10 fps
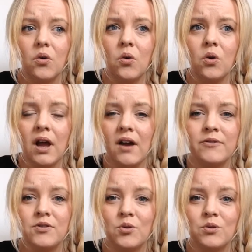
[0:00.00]
all
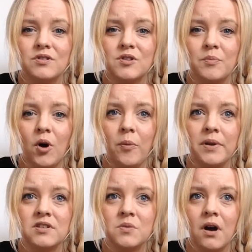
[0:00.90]
have thoughts that
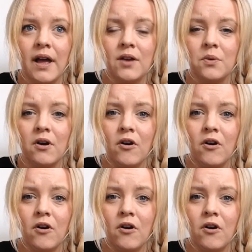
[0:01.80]
pop into our head where